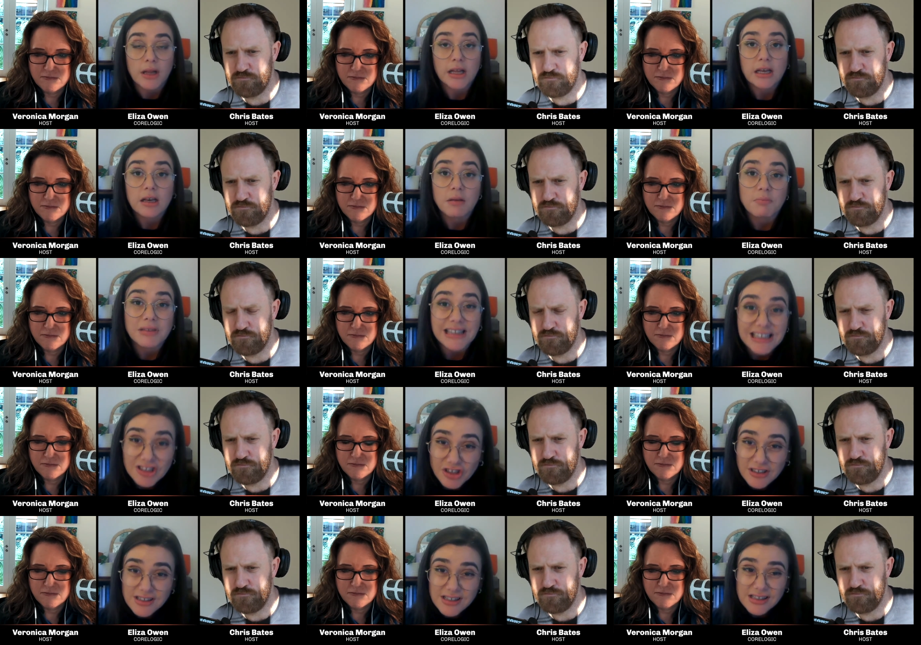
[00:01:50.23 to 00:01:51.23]
Speaker 1: dwelling
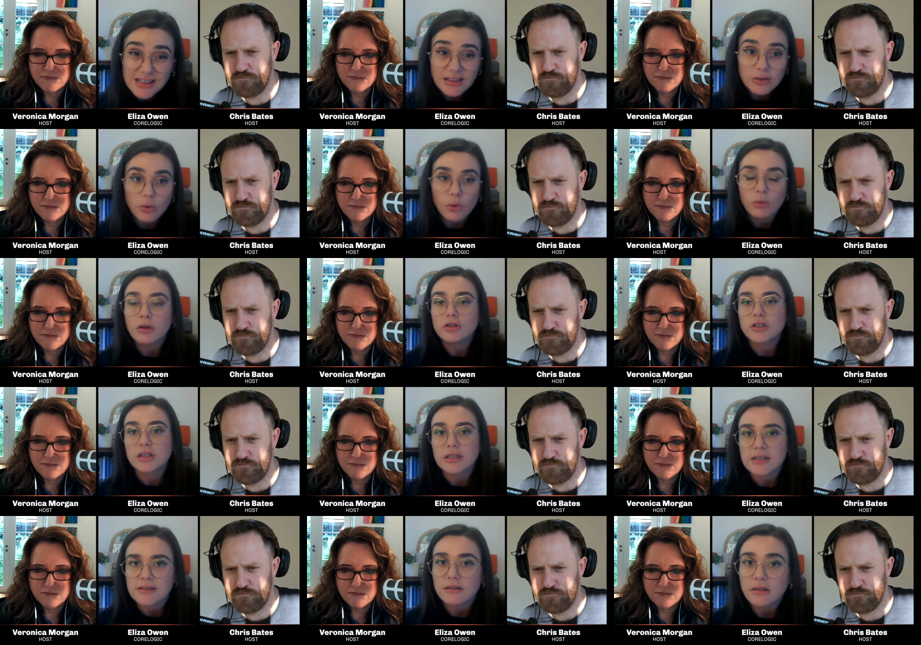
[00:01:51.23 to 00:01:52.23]
completions.
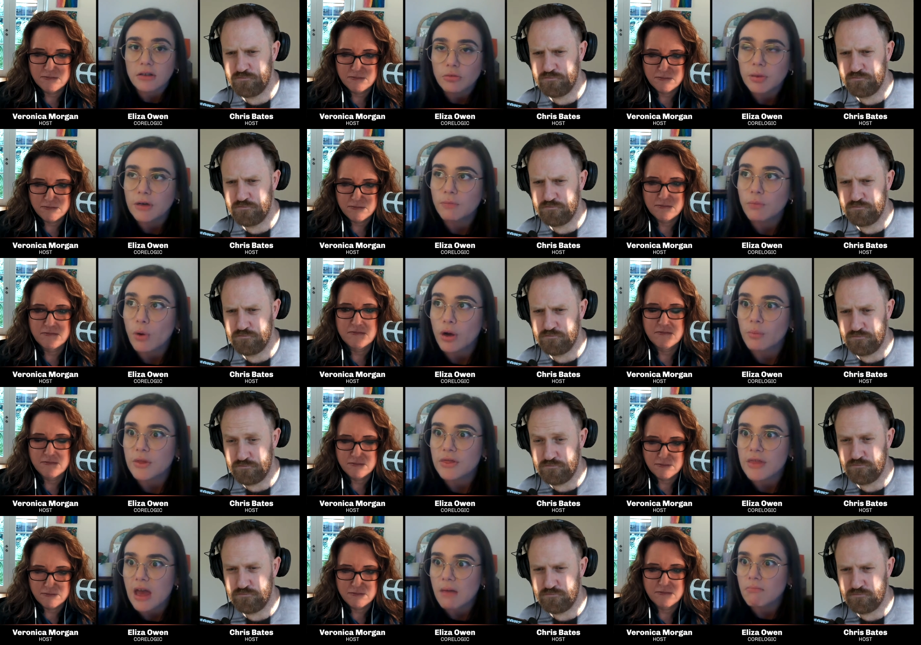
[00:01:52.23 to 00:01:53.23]
CoreLogic does a little bit of
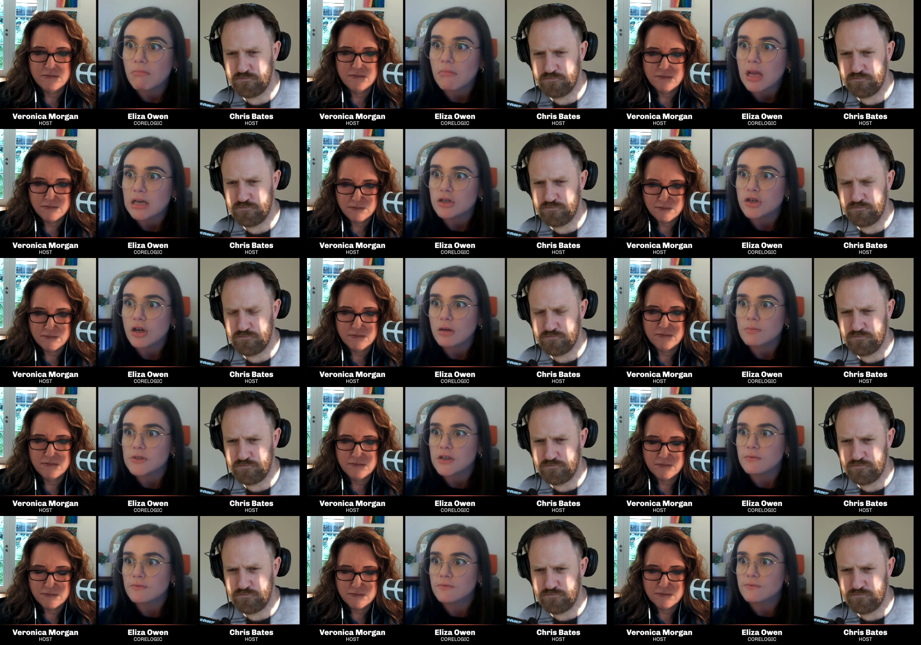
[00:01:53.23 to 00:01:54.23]
work with them in
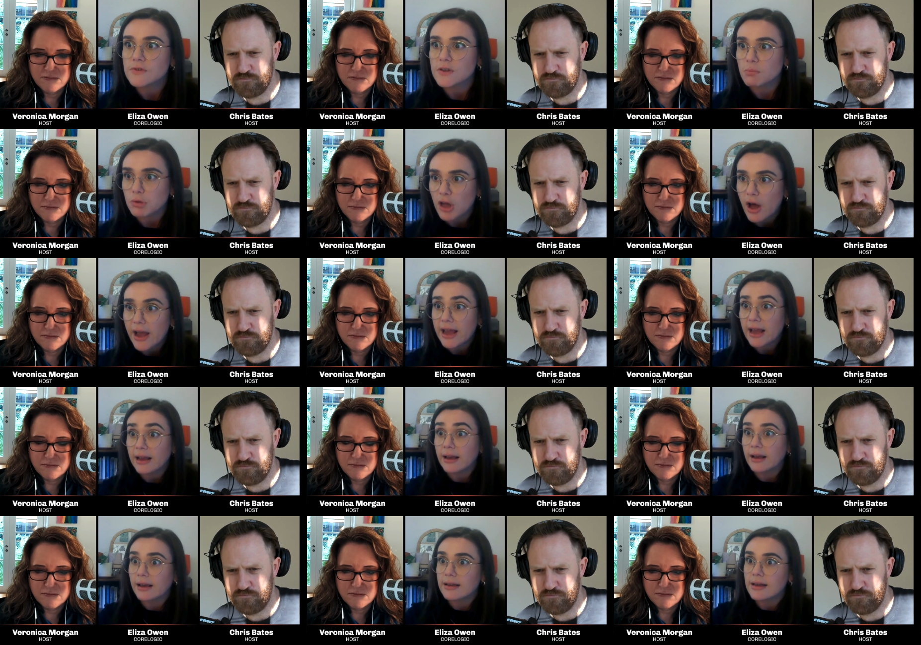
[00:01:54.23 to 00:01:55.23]
terms of
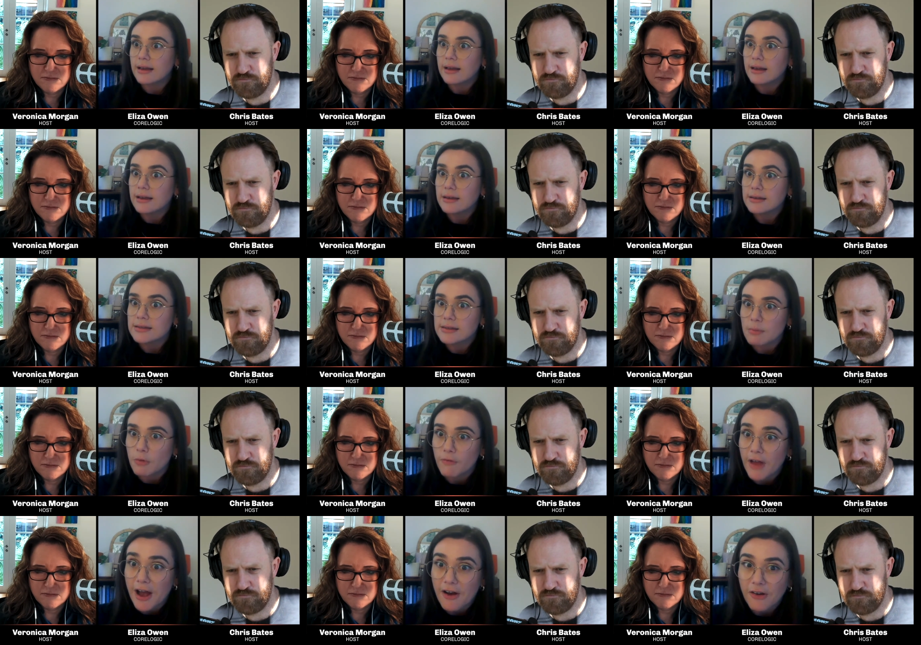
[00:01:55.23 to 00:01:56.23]
supplying uh,
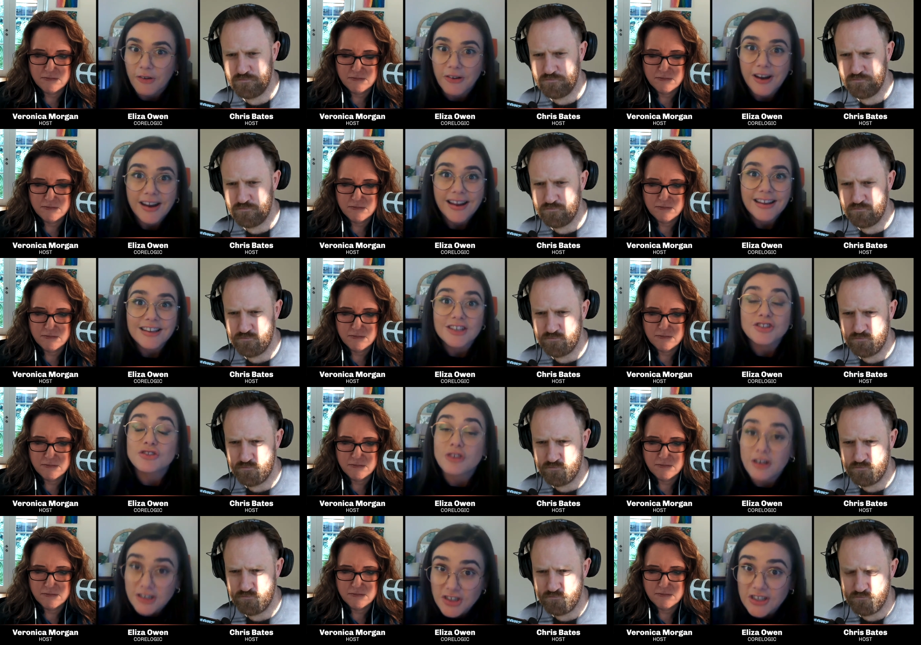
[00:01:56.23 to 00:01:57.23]
some of our
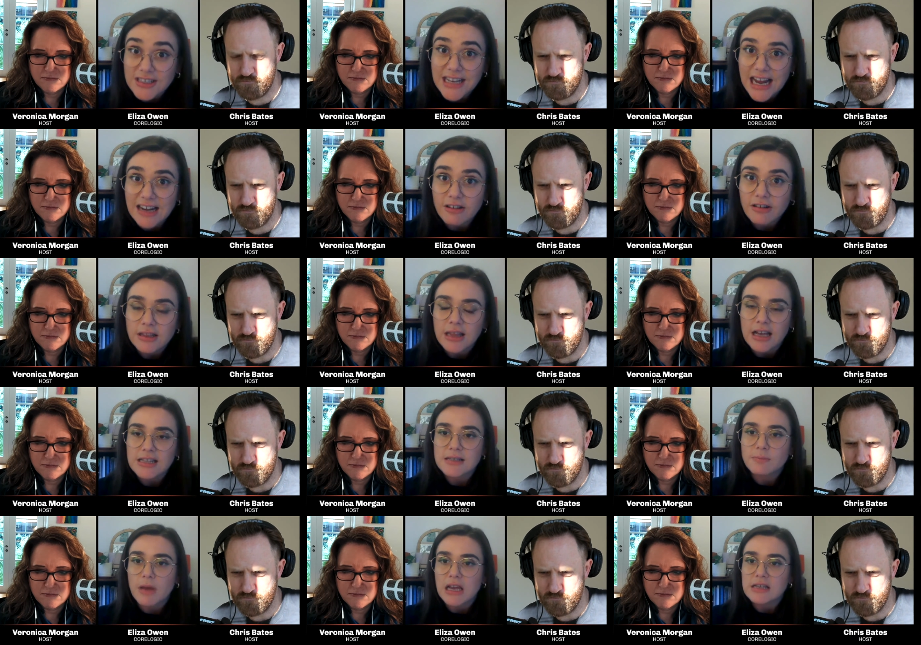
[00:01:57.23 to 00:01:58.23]
construction data in
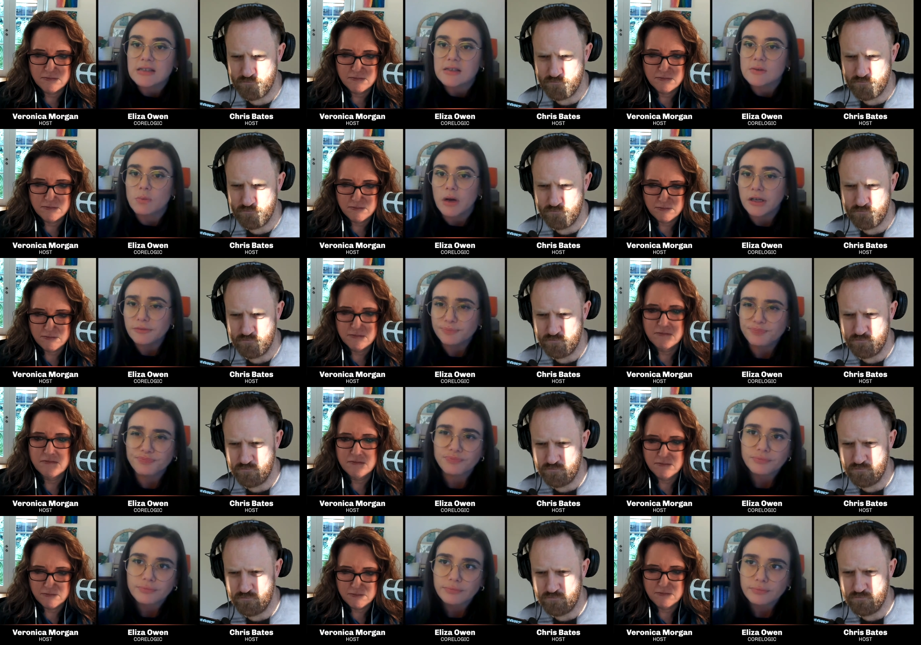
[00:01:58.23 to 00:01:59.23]
that space as well.
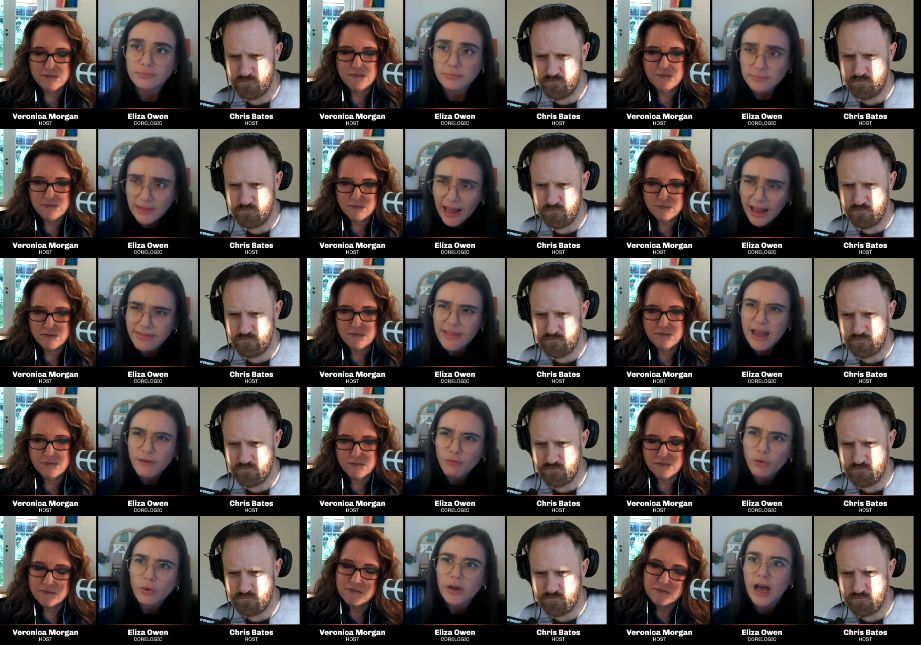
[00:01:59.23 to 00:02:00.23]
And
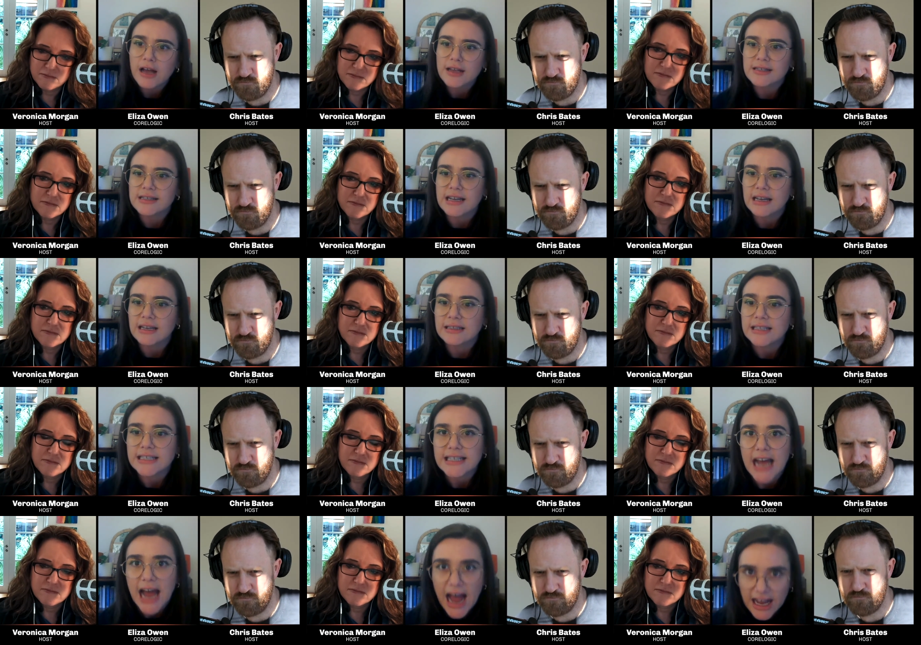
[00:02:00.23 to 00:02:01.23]
they're forecasting
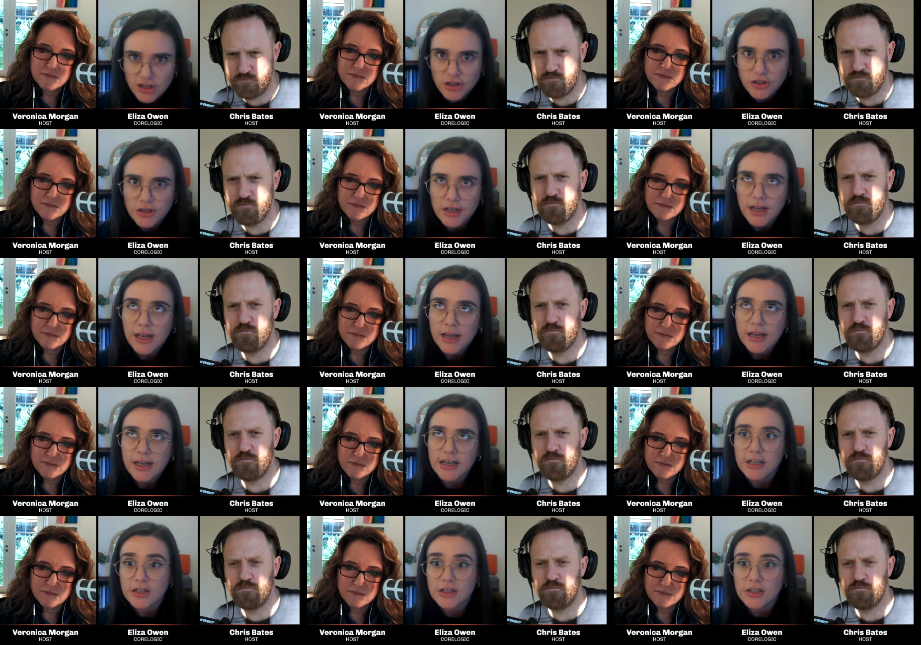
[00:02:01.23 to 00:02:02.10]
detached